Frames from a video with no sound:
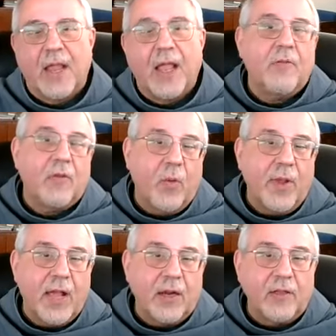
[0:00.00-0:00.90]
And
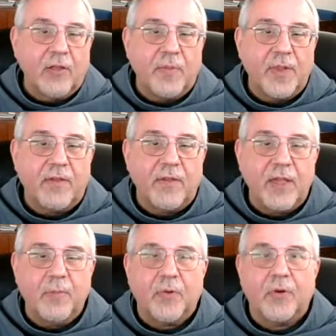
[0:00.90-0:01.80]
going out a little bit
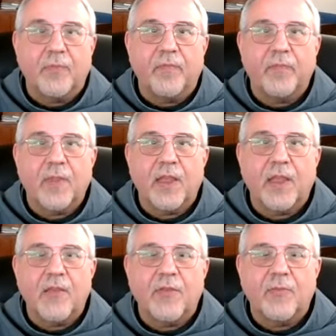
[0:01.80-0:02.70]
deeper
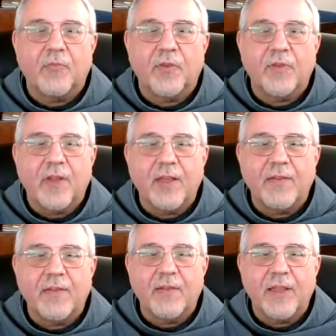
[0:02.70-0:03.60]
is
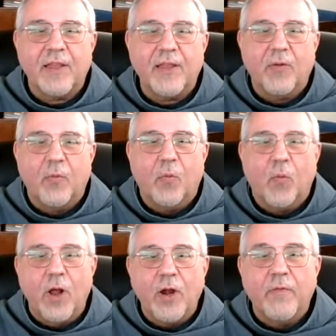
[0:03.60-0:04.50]
precisely
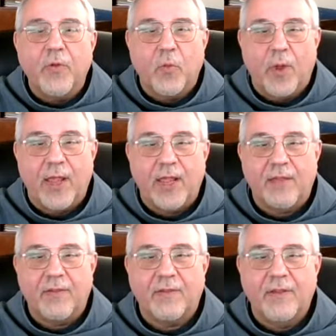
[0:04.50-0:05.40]
one of the
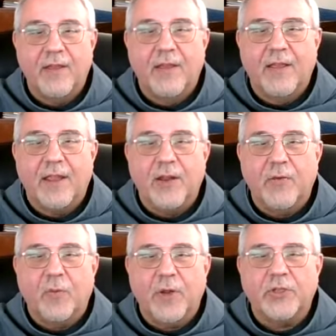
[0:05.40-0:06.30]
ways
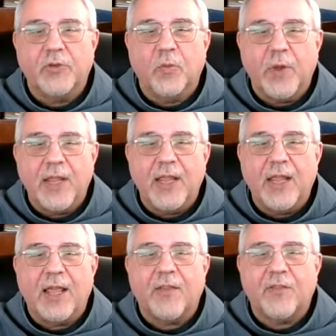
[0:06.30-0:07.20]
in which
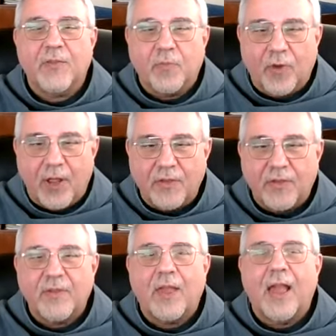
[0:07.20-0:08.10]
we
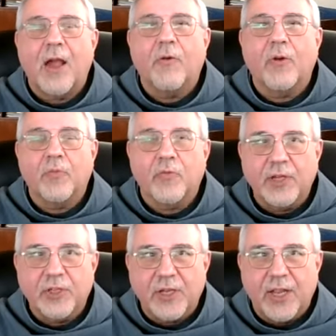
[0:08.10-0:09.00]
express our
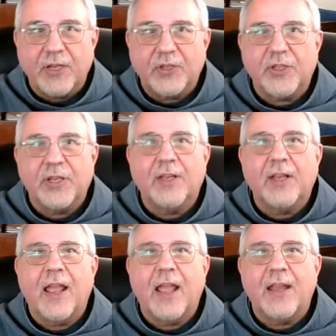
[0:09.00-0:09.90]

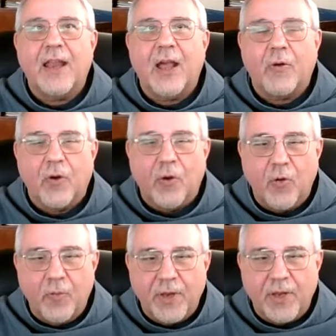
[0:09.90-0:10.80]
appreciation and our
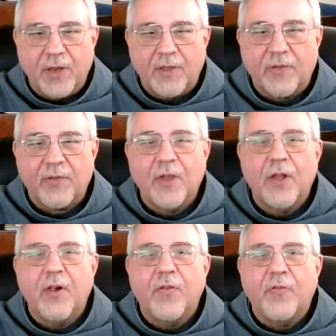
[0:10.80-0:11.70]
openness
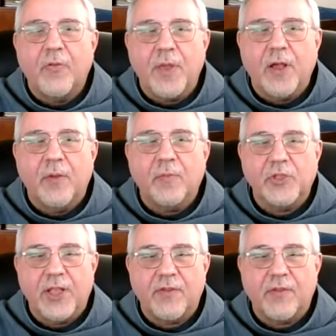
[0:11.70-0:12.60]
to become
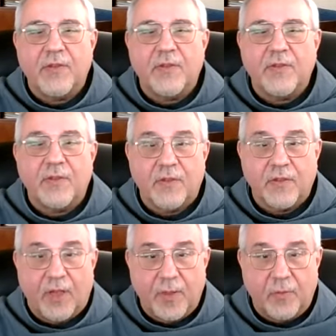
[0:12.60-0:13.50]
Jesus's
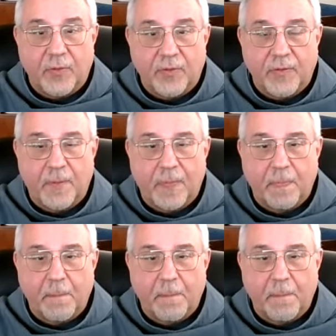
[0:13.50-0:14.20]
disciples.